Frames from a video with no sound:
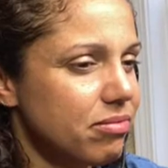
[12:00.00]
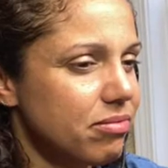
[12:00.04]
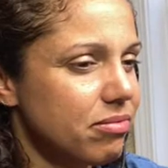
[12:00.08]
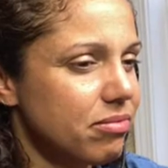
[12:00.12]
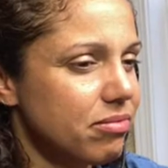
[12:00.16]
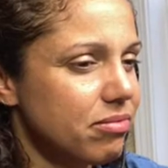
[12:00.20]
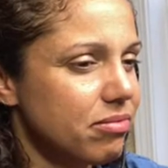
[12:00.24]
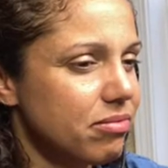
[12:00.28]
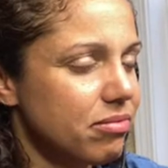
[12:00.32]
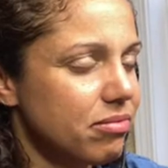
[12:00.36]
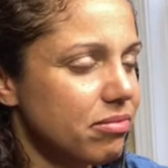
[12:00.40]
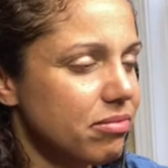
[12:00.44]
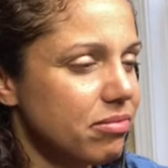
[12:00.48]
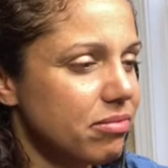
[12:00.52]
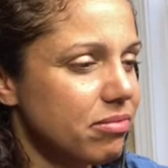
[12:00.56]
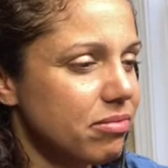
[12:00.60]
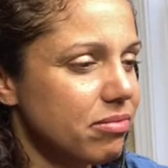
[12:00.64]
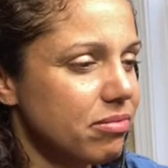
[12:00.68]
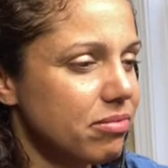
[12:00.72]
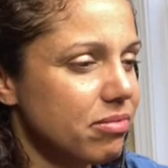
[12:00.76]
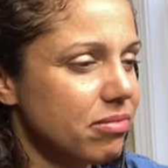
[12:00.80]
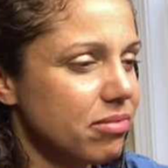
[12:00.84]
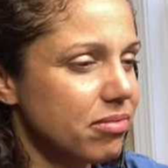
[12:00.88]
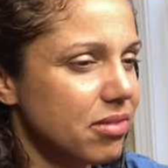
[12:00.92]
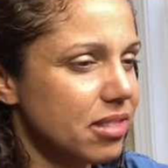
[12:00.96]
is four.
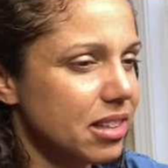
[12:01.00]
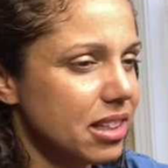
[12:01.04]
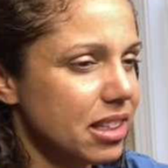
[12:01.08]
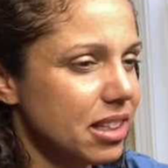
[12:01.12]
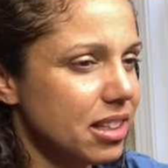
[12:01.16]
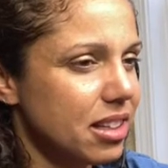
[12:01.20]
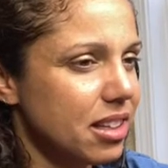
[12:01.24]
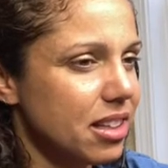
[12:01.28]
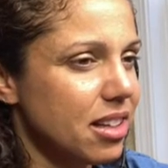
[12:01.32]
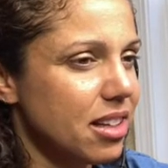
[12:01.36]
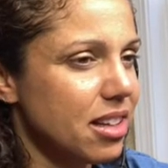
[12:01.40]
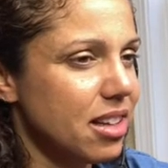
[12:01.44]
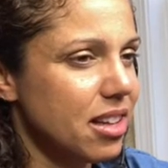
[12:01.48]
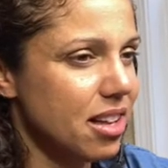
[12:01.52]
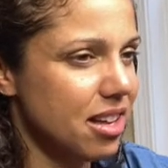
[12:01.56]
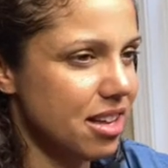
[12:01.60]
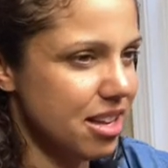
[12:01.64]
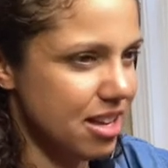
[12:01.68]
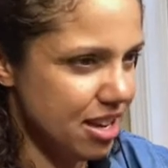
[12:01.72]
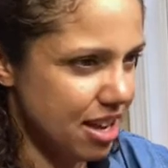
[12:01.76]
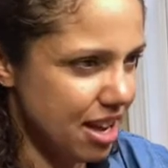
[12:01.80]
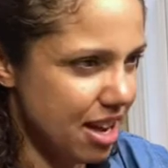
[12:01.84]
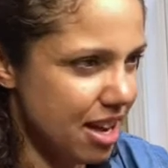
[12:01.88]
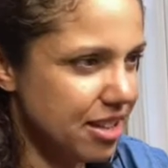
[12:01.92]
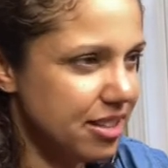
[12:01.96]

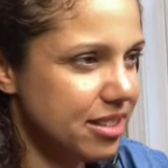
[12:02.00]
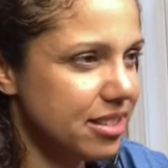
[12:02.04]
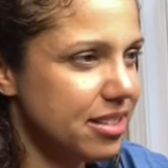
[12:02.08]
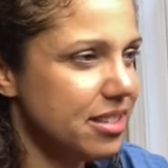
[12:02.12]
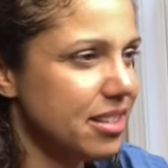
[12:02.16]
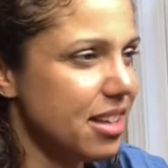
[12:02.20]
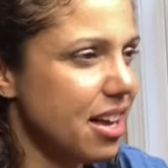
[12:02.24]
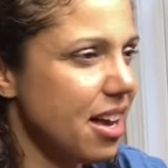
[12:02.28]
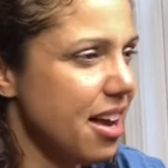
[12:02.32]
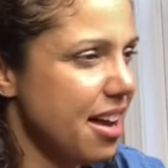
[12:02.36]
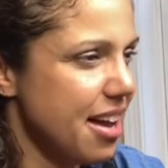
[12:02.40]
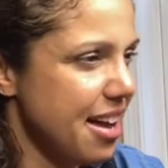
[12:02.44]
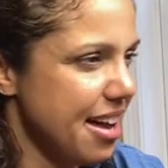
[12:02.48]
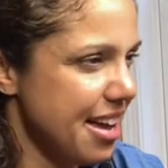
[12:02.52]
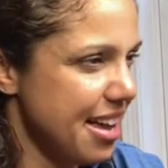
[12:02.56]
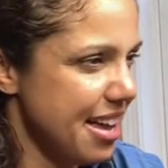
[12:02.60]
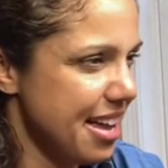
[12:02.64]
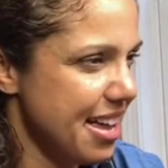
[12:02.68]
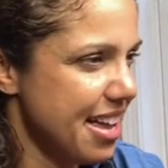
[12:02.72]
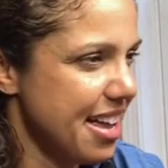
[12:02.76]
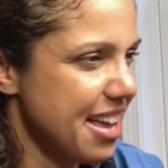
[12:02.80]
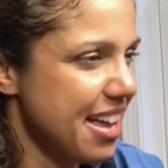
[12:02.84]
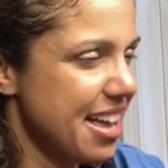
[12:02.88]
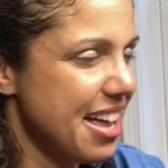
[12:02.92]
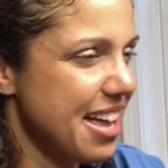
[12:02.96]
Yes. Uh huh.
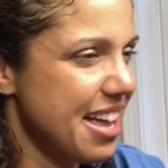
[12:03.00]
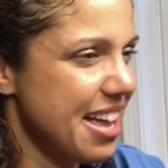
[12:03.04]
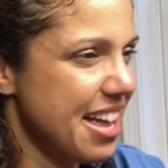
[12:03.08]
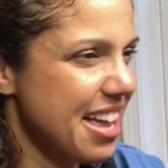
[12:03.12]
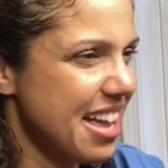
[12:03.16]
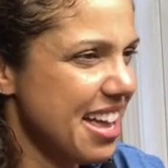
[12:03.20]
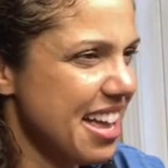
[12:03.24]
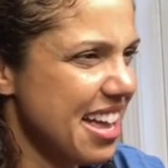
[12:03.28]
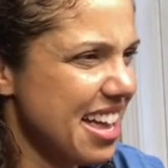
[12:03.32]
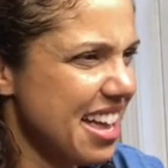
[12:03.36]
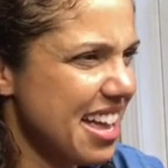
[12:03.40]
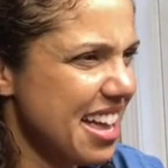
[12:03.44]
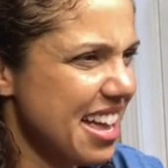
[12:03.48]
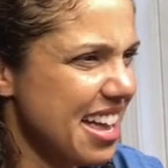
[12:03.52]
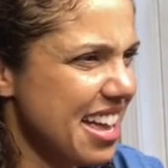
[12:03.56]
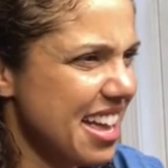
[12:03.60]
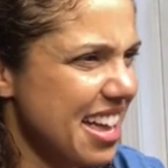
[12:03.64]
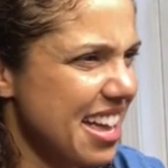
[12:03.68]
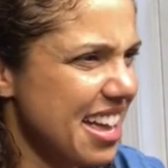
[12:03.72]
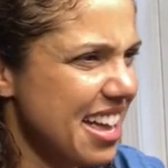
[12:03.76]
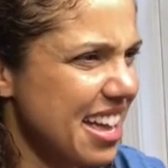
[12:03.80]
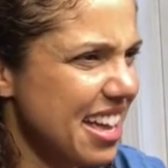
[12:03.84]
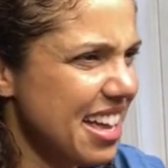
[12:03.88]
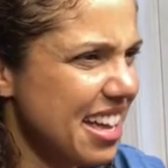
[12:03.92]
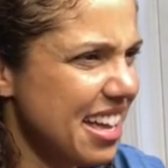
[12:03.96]

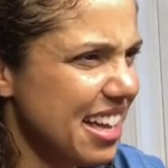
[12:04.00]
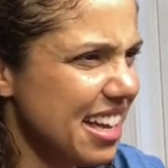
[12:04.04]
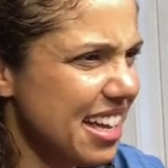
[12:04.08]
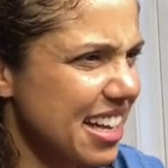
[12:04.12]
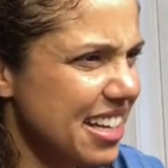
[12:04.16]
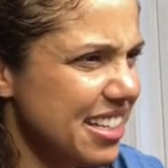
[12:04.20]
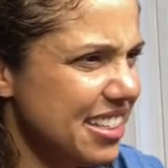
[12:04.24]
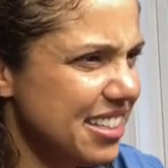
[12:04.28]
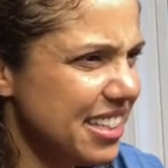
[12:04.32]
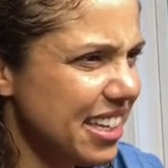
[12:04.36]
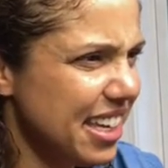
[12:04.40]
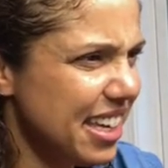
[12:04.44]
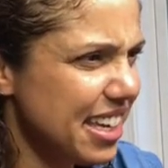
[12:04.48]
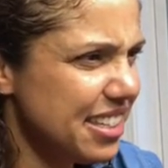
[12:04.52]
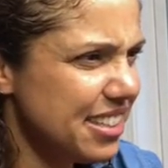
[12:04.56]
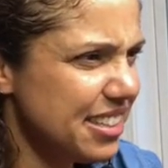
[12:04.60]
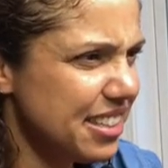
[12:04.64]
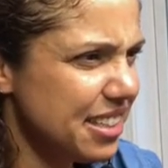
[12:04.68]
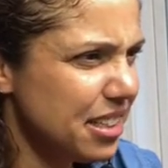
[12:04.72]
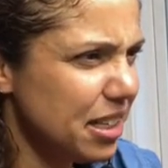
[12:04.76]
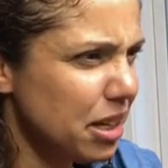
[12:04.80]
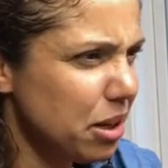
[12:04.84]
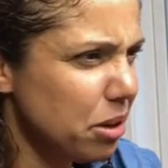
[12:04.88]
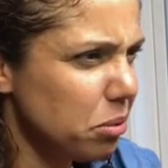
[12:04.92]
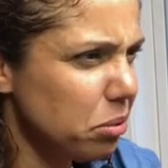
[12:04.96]
Etsy, is
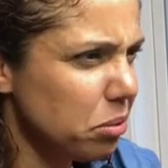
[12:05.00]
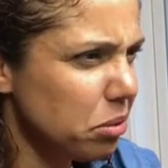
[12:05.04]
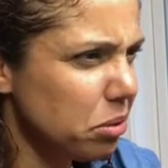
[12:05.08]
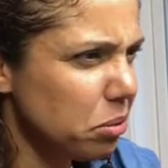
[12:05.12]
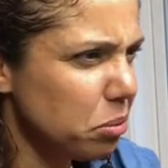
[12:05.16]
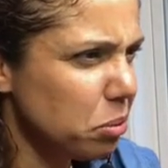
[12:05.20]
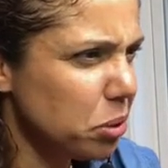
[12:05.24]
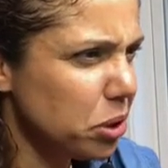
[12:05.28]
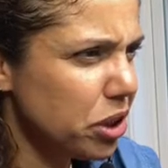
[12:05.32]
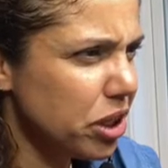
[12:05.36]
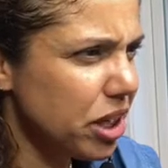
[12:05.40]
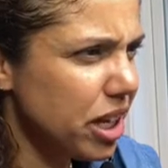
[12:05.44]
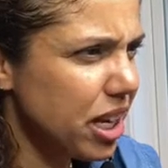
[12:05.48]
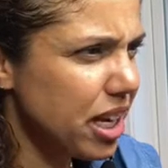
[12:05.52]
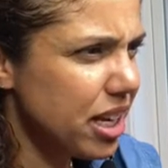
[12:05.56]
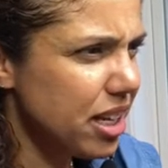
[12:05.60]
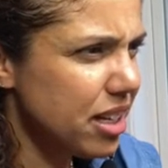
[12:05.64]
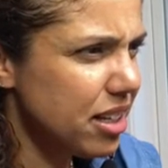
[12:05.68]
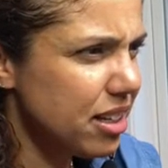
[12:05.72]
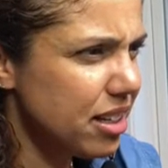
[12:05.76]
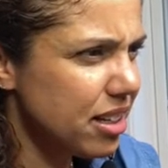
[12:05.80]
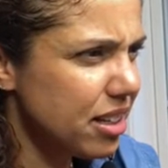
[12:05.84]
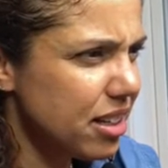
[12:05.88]
it not working?